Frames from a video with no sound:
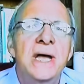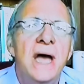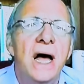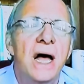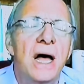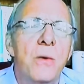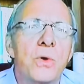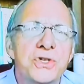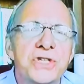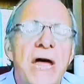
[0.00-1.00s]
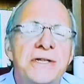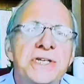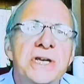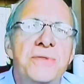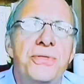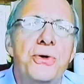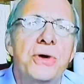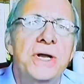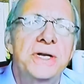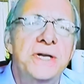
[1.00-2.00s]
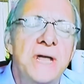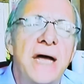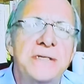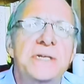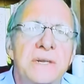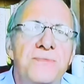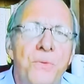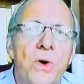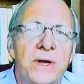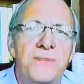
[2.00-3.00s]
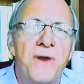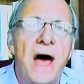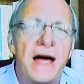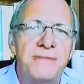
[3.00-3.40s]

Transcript: was 1930 to 1945.